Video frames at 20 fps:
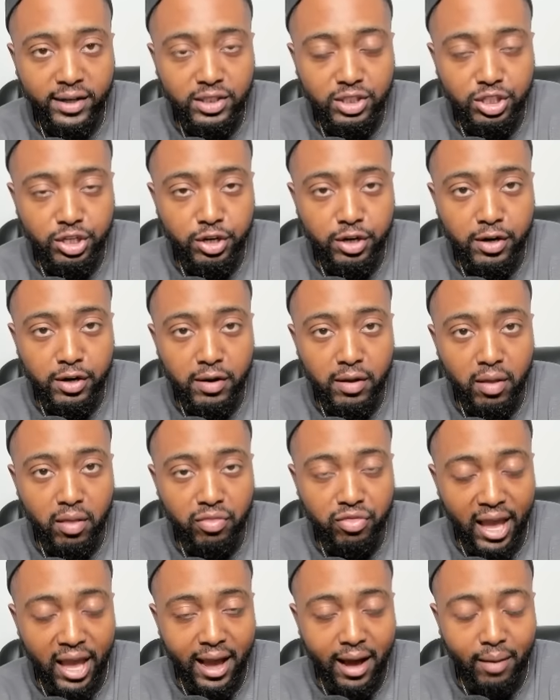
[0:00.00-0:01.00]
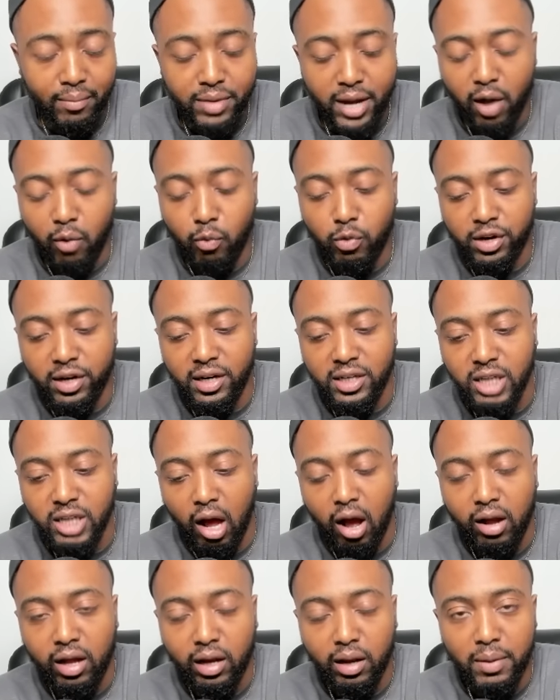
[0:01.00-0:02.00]
to them. Now, we're going to
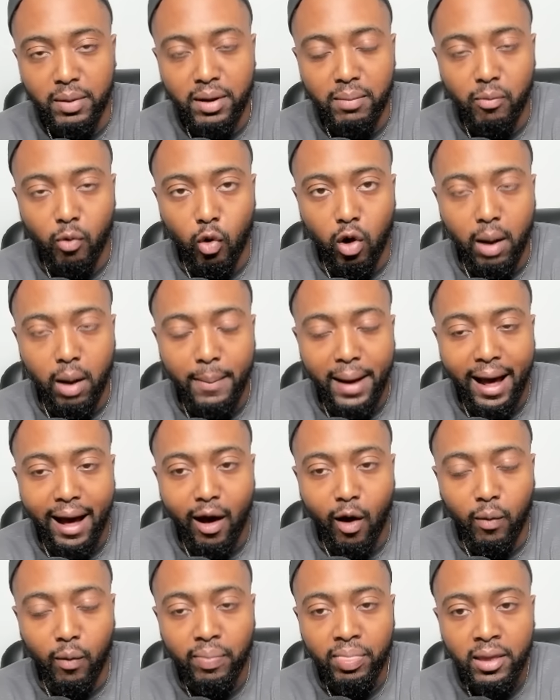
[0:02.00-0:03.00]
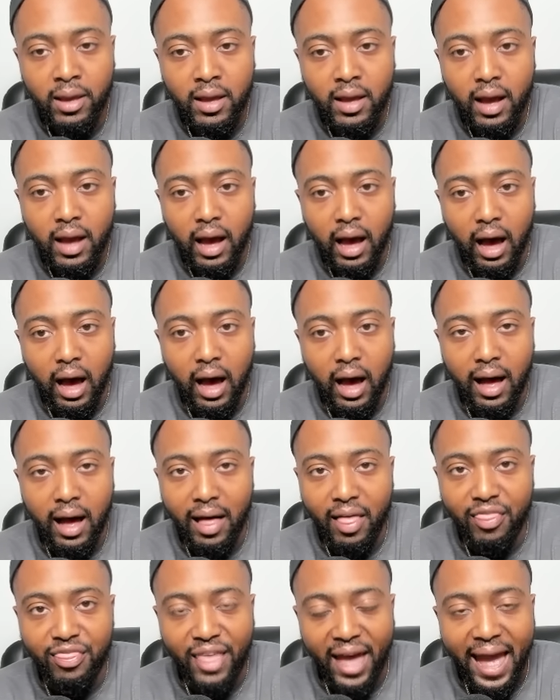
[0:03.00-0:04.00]
talk a little bit more about
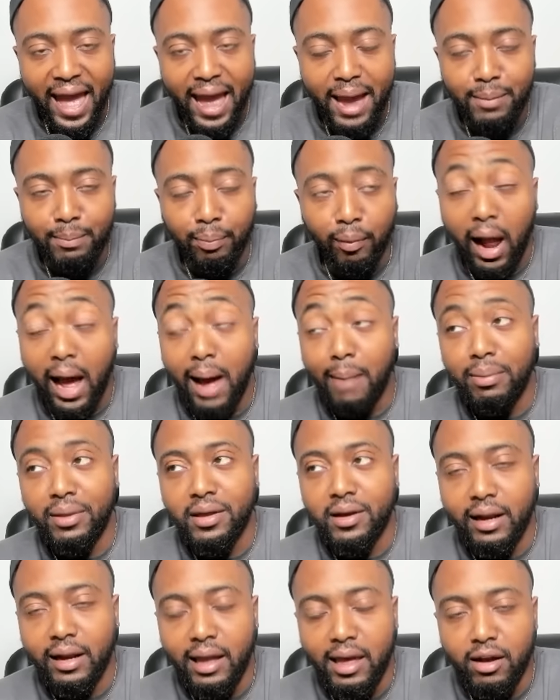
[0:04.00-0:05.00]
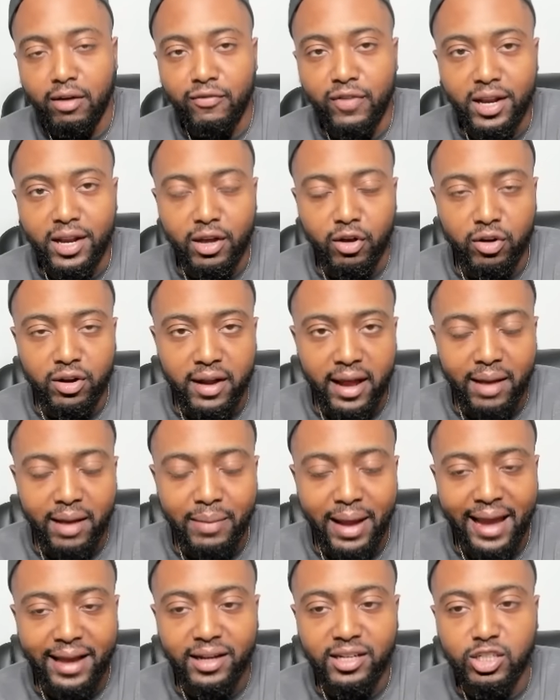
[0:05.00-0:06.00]
that probably in a later video today. I'm
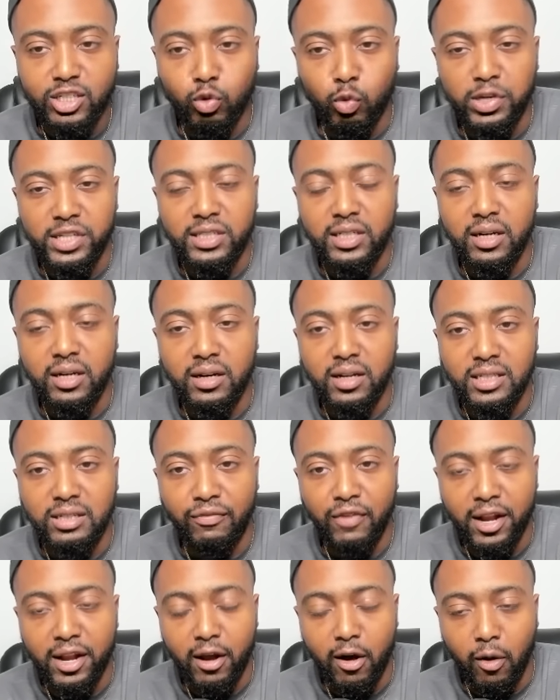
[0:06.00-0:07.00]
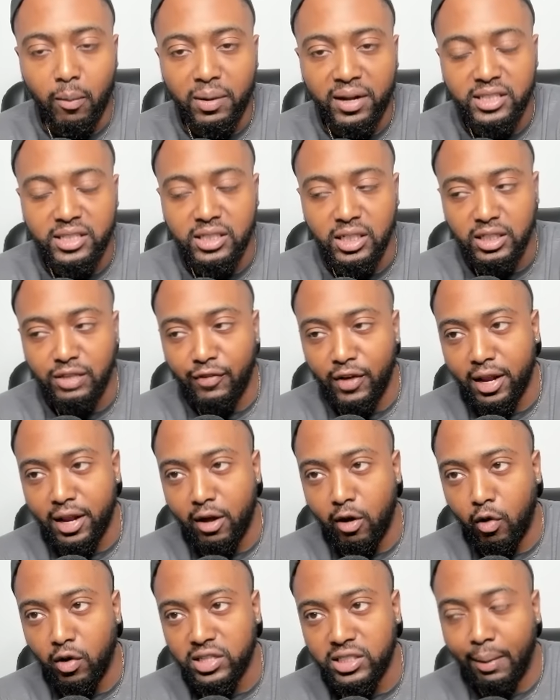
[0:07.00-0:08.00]
not going to squeeze it in this video because this
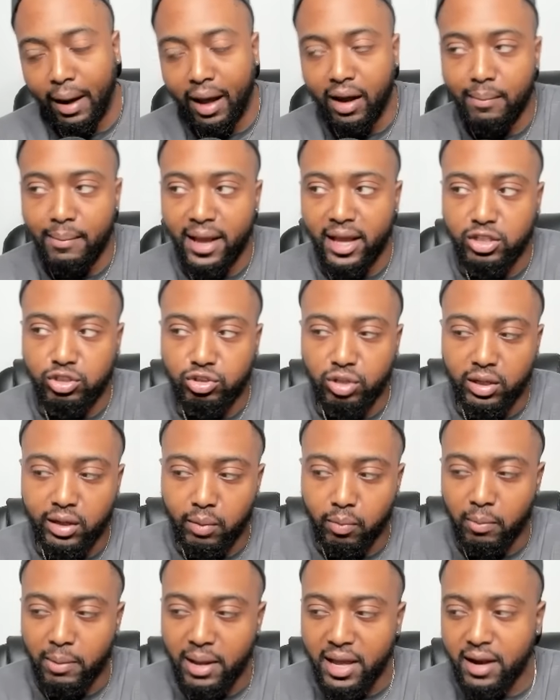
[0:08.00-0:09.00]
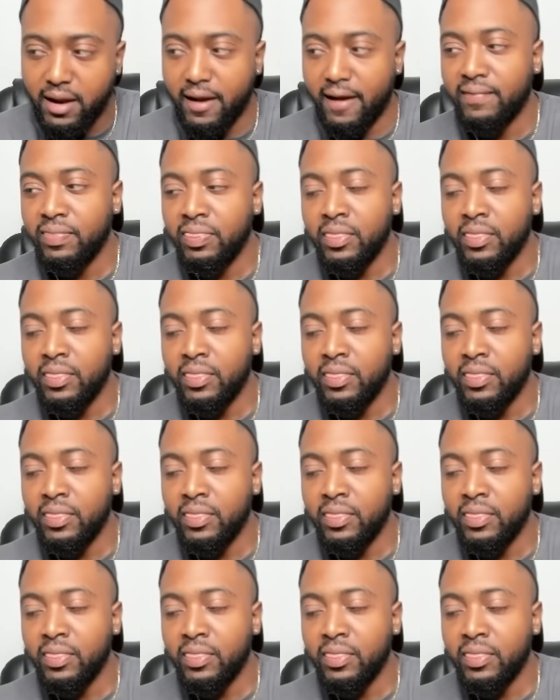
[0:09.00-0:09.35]
video is about the mainstream liberal media